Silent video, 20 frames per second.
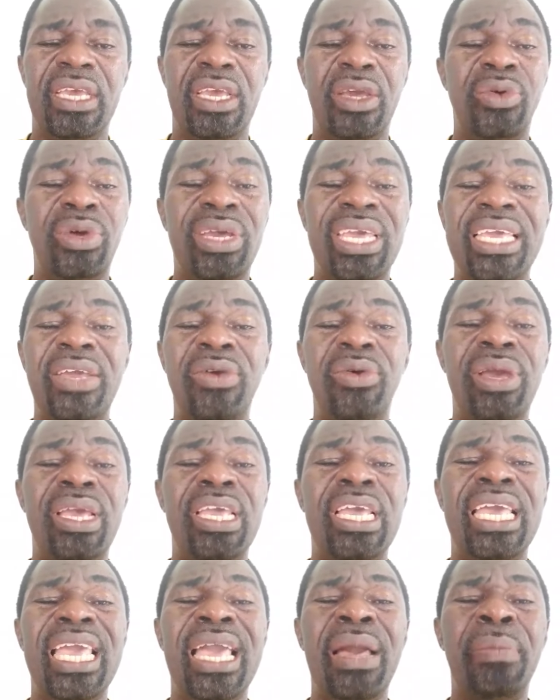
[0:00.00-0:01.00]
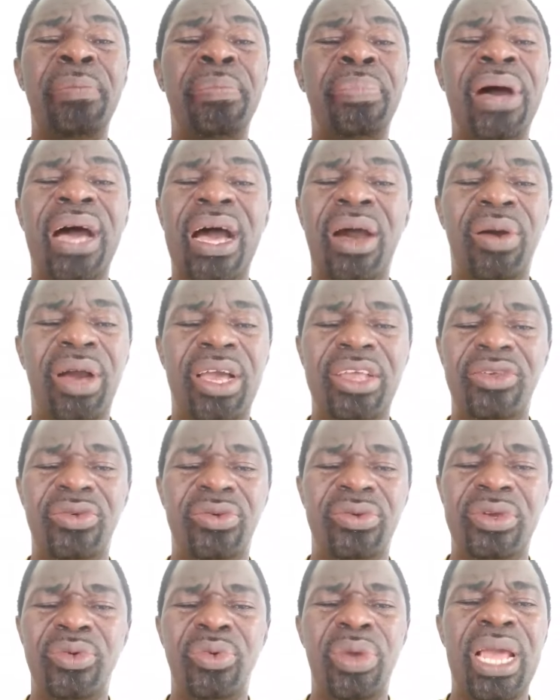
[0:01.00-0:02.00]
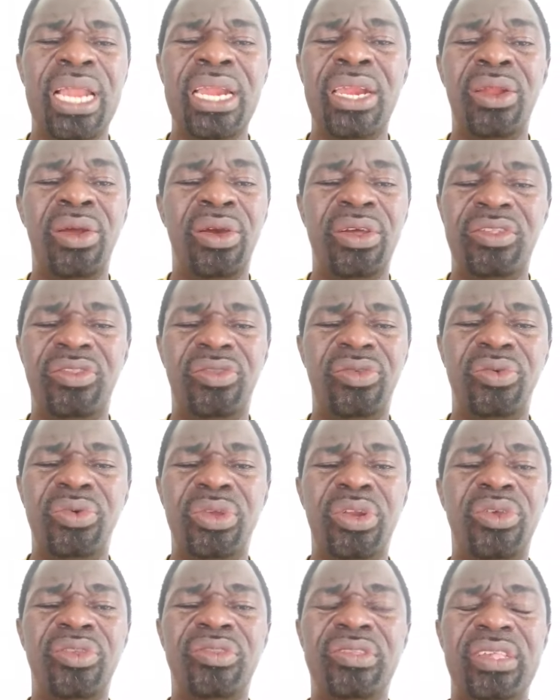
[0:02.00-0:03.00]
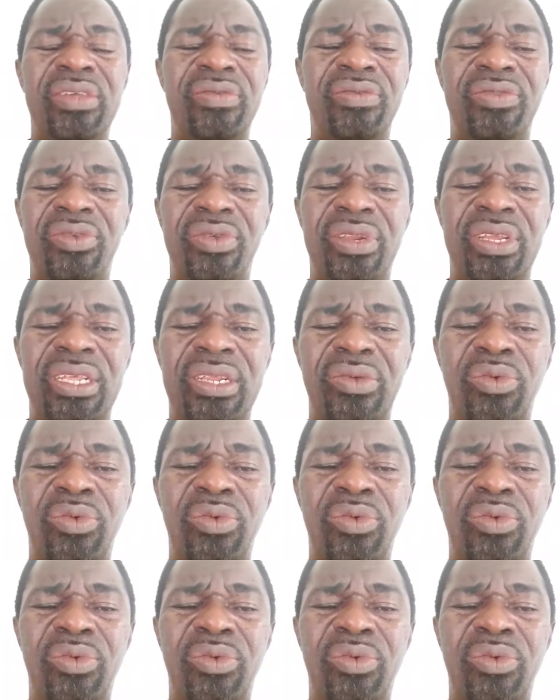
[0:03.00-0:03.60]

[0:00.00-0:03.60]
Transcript: It will empower you. It will anoint you with those gifts you need.